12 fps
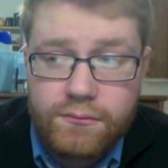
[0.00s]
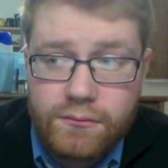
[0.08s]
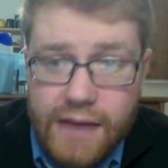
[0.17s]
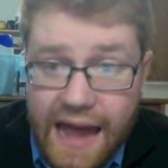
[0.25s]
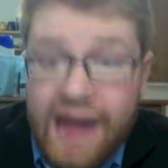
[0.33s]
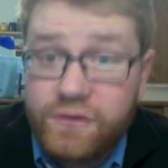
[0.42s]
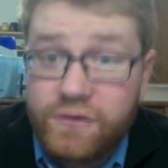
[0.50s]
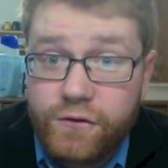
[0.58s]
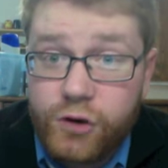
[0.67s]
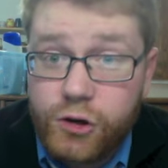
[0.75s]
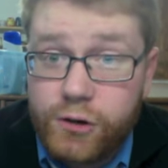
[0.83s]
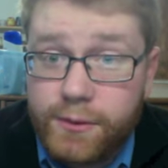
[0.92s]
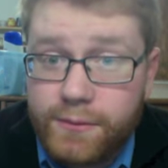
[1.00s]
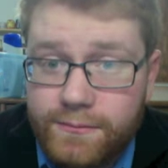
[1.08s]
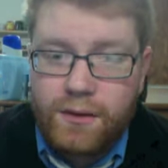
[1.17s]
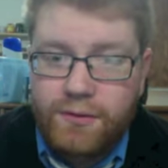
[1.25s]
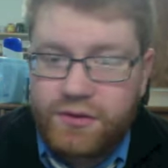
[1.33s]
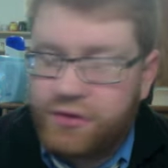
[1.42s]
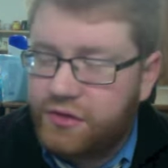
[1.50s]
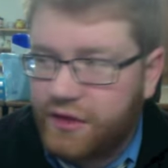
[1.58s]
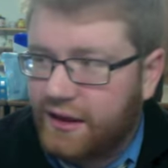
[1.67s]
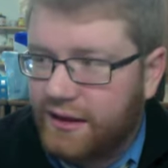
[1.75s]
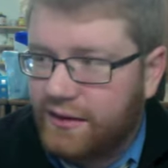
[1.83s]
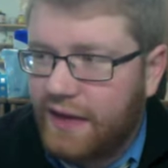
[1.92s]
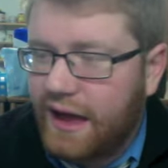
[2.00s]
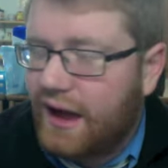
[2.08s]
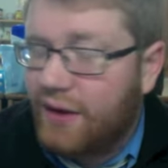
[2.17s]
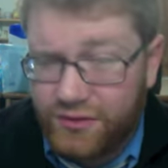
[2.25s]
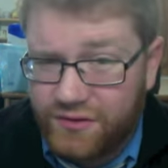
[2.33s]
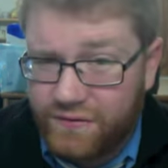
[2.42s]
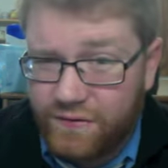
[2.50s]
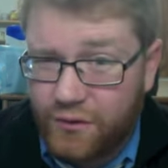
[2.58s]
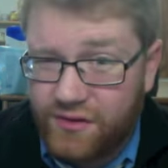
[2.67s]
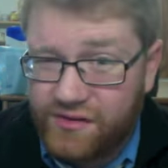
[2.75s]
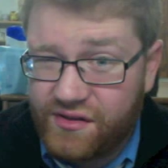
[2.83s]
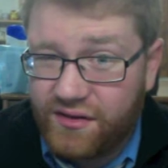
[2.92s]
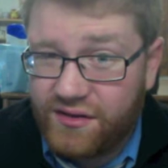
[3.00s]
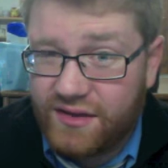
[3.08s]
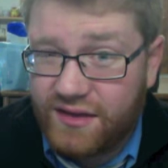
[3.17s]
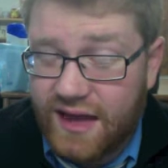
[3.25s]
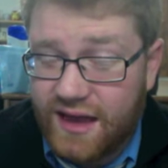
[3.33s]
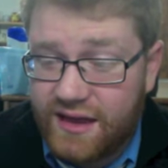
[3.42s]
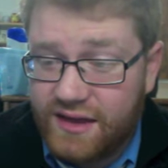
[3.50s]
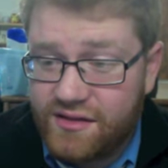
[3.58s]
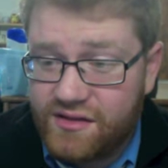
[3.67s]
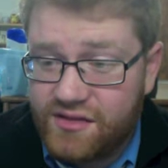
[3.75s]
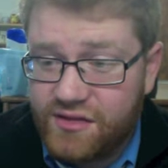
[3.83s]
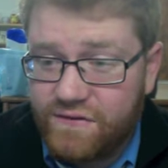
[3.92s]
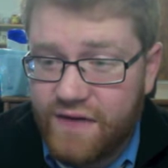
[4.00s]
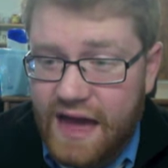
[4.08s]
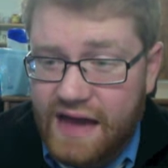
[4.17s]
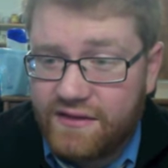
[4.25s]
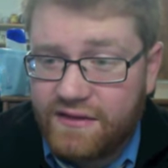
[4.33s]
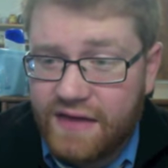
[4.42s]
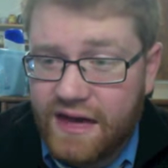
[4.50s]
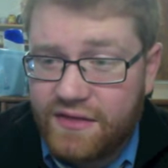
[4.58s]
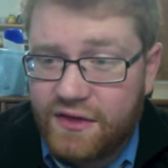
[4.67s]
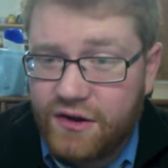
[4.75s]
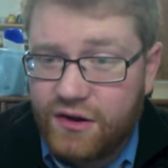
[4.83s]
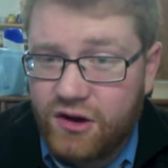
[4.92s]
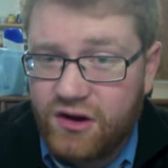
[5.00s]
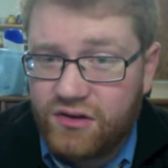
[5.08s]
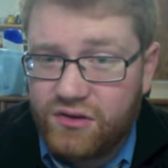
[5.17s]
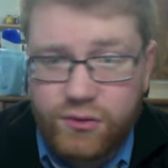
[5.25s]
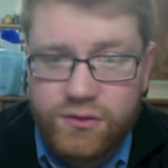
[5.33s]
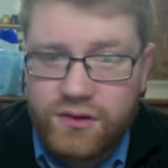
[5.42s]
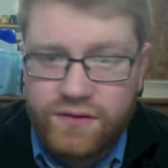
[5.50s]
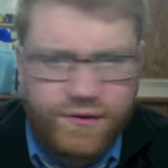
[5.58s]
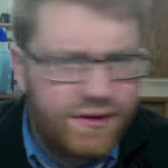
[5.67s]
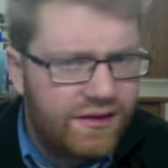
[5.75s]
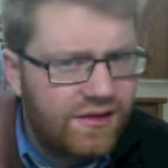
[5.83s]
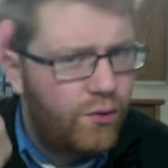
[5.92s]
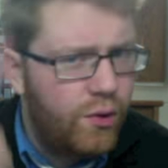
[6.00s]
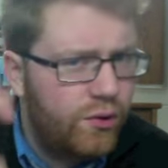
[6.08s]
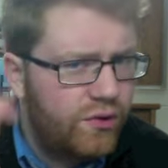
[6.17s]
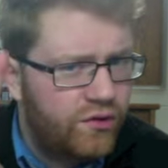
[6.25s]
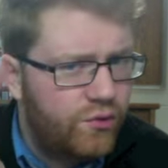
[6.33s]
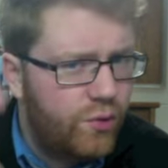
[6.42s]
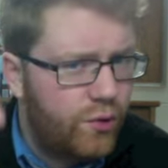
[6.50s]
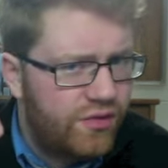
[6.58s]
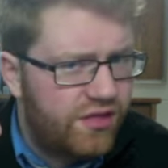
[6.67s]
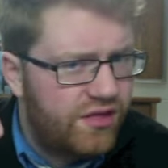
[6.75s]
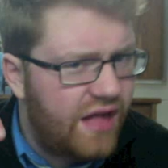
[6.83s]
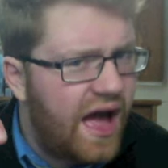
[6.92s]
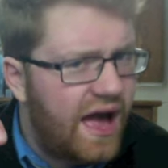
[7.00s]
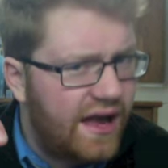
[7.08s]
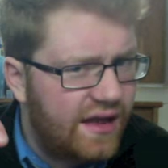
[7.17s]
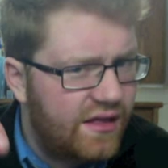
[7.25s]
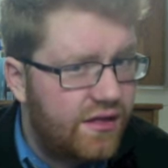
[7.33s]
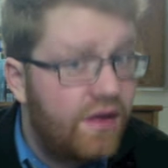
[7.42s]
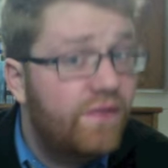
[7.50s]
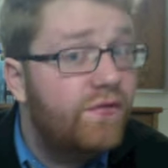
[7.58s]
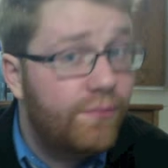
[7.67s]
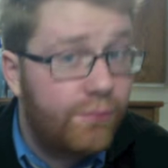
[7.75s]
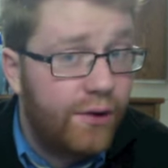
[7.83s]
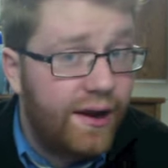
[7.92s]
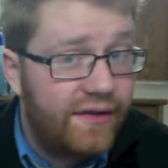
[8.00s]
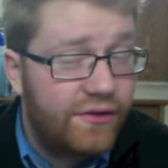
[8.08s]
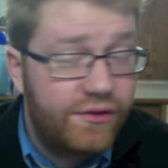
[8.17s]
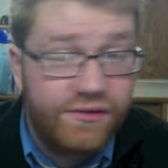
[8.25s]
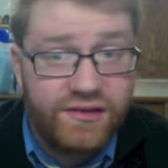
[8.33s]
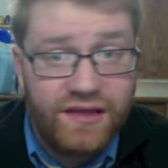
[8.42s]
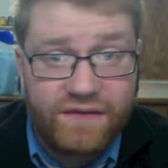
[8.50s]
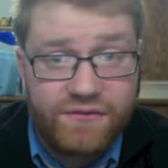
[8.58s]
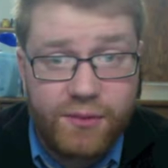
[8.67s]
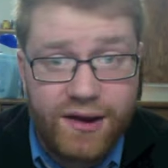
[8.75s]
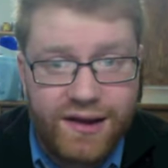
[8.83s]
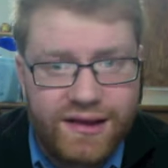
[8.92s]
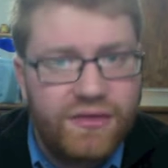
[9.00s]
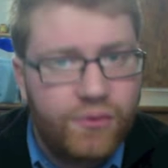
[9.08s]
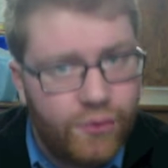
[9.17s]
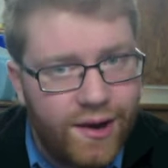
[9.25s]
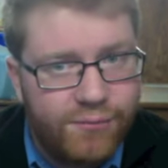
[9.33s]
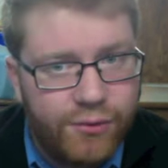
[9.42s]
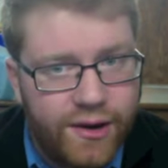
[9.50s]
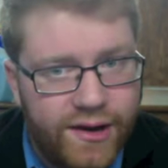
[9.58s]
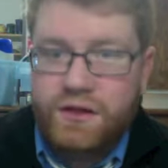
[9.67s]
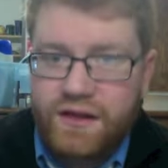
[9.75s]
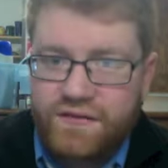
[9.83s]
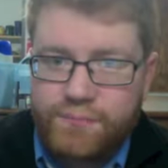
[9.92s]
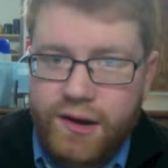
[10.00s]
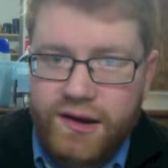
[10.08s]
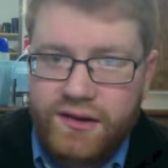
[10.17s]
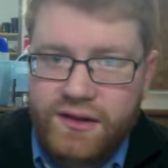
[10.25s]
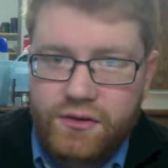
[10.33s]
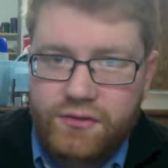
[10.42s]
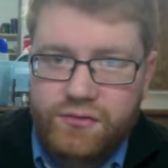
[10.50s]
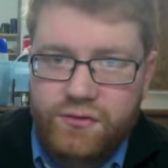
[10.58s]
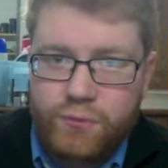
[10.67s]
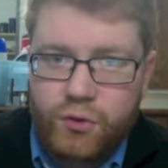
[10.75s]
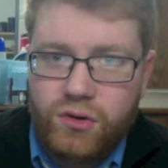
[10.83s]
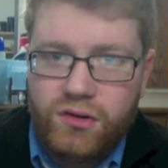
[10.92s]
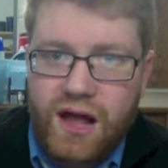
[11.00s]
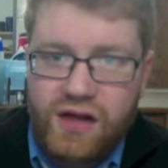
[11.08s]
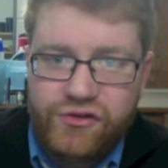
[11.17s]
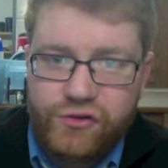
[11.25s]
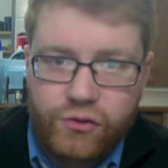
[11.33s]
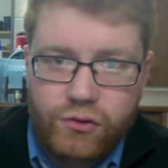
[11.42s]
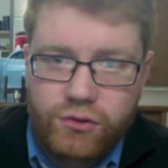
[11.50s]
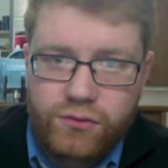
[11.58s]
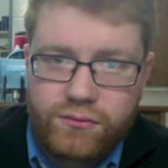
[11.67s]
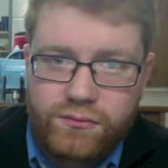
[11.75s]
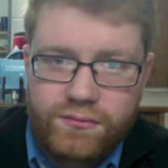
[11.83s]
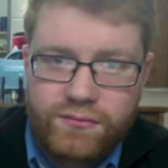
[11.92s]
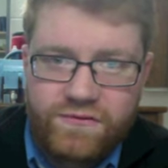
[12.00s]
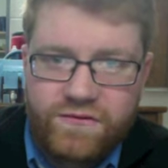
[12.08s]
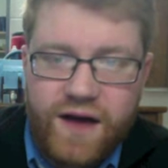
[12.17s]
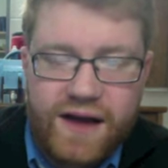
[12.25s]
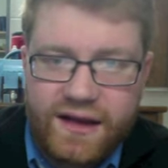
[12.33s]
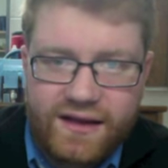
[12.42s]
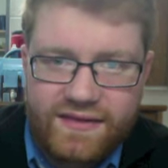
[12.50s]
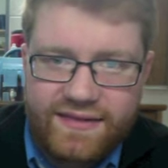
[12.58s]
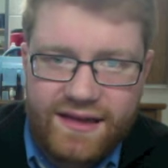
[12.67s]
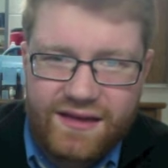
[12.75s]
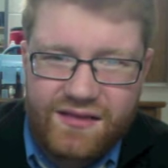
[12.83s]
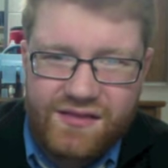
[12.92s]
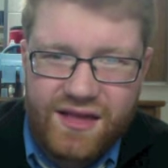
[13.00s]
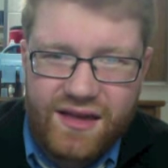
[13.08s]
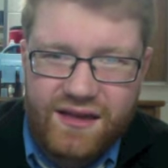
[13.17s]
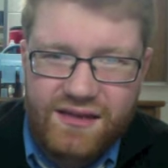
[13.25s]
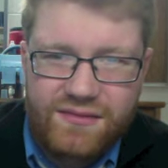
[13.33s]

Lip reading: And a verb. But the thing that I want to focus on today is the fact that there are two different quote-unquote sides of the brain. There's the left brain and the right brain. The left brain deals with more logical, finite things like